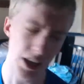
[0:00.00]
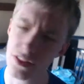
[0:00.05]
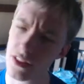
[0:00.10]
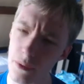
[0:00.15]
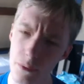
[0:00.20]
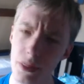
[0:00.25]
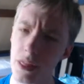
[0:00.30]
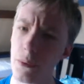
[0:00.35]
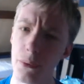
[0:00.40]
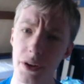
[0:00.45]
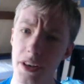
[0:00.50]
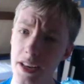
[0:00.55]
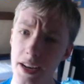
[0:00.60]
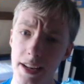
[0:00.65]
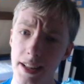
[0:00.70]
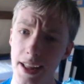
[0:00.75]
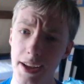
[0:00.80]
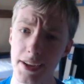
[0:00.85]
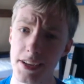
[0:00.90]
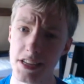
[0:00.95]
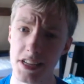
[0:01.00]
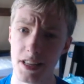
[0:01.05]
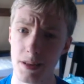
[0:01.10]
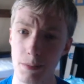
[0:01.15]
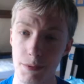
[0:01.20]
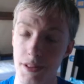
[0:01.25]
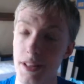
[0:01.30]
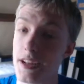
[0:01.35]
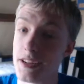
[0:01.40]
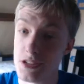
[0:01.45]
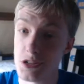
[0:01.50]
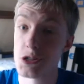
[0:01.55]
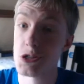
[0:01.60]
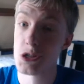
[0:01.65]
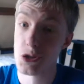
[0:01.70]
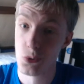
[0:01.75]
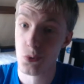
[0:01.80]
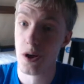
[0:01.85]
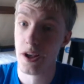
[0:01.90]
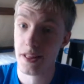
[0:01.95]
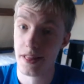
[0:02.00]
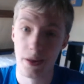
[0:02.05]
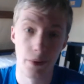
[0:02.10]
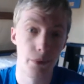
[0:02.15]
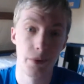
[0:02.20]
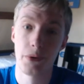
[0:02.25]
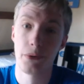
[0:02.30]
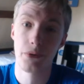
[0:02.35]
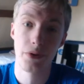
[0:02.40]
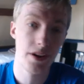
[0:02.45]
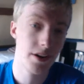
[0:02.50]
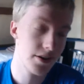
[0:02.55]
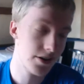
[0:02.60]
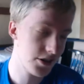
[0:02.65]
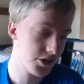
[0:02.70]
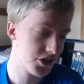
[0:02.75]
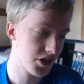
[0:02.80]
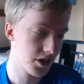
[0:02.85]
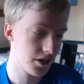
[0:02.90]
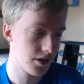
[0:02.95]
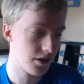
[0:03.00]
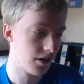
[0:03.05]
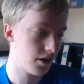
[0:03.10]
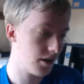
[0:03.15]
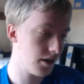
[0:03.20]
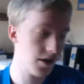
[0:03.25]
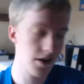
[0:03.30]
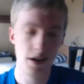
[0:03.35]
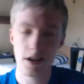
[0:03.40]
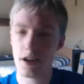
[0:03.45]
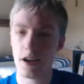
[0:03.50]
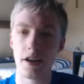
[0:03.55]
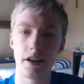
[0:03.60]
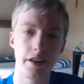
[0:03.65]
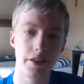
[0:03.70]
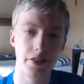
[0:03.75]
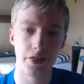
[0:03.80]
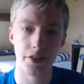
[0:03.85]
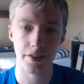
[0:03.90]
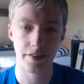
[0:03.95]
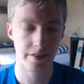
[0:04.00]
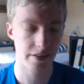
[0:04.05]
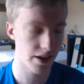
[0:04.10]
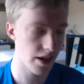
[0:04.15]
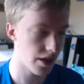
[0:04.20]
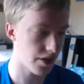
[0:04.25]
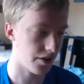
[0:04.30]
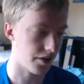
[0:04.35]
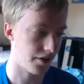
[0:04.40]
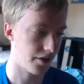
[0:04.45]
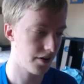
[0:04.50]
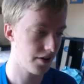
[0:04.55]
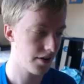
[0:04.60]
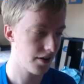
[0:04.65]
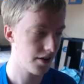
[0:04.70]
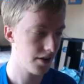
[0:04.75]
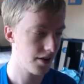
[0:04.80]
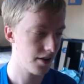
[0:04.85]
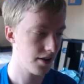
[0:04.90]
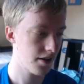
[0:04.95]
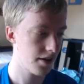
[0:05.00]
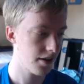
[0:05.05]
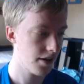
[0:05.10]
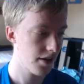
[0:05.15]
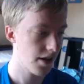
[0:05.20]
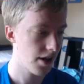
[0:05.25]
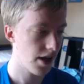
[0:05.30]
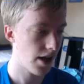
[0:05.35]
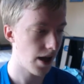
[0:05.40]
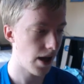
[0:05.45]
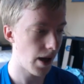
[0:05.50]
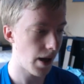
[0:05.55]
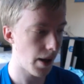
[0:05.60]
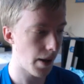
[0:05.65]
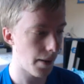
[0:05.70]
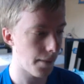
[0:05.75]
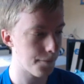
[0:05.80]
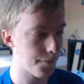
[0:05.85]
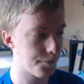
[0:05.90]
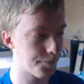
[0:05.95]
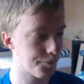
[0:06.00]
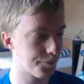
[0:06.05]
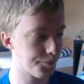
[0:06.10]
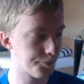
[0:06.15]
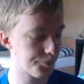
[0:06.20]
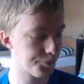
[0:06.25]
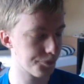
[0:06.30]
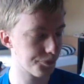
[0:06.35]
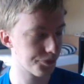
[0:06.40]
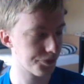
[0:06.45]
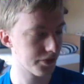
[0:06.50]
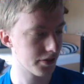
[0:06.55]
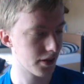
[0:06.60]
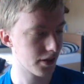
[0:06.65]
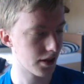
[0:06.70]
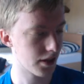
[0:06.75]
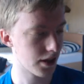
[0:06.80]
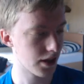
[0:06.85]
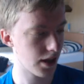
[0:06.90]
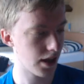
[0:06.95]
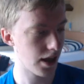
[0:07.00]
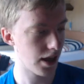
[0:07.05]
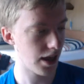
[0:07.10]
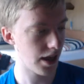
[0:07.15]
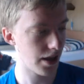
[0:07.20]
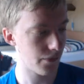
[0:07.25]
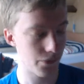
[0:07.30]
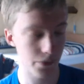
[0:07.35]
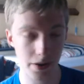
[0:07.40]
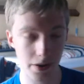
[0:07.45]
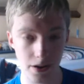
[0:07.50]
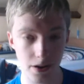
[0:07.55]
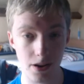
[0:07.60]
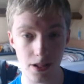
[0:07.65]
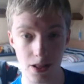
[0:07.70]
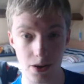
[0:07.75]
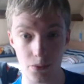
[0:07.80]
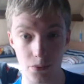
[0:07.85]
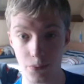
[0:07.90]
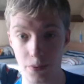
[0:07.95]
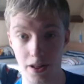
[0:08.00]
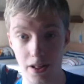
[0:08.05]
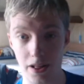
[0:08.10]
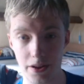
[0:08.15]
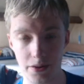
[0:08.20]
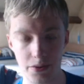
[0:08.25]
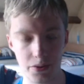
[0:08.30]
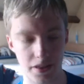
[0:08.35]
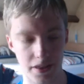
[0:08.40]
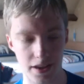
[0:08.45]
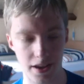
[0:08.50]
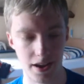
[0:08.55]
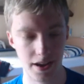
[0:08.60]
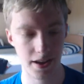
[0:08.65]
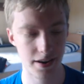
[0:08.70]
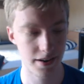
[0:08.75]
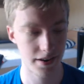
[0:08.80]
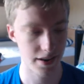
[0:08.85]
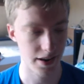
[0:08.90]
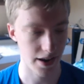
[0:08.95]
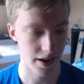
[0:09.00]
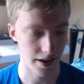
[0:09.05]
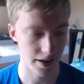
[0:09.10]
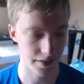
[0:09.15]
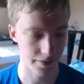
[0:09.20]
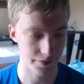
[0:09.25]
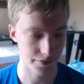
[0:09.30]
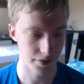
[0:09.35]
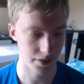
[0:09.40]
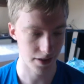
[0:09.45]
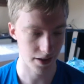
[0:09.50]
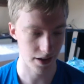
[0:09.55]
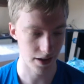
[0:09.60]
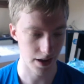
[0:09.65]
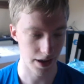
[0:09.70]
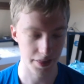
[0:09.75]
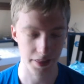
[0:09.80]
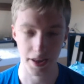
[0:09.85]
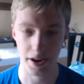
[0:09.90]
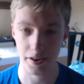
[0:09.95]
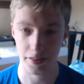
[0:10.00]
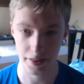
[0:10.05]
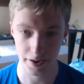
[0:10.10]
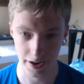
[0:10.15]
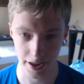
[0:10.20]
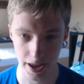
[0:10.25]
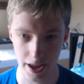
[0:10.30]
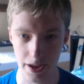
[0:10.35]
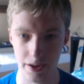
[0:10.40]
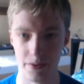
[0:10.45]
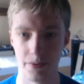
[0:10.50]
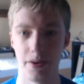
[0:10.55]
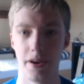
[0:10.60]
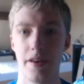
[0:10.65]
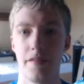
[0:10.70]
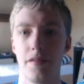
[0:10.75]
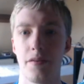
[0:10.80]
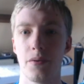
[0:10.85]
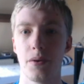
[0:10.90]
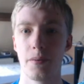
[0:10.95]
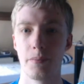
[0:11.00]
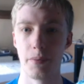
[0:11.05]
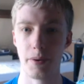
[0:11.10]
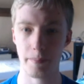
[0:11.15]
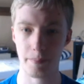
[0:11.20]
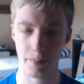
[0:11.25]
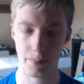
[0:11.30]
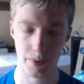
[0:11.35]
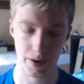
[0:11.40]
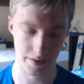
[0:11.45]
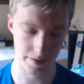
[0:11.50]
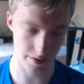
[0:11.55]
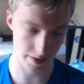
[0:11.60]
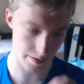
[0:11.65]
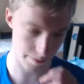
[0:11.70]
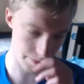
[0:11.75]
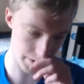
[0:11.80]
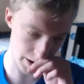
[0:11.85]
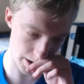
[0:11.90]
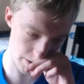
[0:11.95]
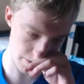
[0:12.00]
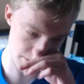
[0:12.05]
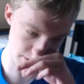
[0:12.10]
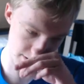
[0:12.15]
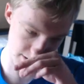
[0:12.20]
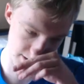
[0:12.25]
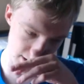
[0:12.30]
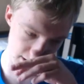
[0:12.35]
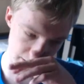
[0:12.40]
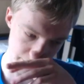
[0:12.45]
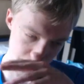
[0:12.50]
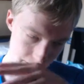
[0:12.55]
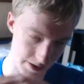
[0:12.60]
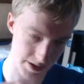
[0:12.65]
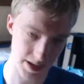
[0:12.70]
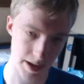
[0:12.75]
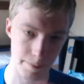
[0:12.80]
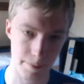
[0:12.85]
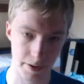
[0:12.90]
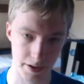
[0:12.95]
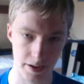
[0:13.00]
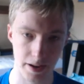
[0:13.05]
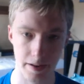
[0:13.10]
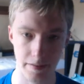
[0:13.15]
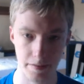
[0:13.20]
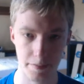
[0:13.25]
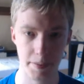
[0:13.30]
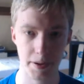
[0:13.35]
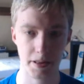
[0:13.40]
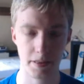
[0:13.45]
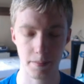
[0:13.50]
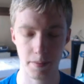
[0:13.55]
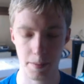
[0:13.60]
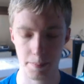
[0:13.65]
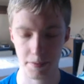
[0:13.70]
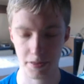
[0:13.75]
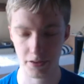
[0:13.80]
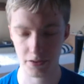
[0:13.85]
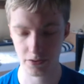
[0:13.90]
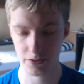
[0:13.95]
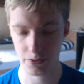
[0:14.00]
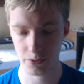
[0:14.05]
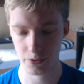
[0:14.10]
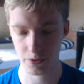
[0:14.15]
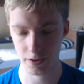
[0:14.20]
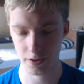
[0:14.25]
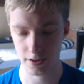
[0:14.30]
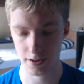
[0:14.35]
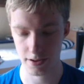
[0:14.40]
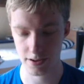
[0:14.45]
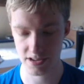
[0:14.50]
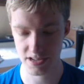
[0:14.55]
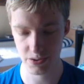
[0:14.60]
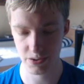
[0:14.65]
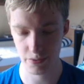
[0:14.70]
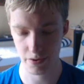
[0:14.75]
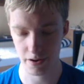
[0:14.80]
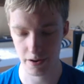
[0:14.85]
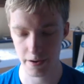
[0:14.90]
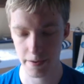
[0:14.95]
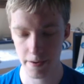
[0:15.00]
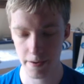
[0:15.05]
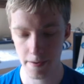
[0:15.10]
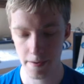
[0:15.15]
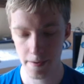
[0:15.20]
not that we didn't like each other, but that's just the way that we greeted each other and did things together. Um, and we got along well. I knew that. And at the end of the day, when everyone went to their parents, like parents came to pick them up in the school square,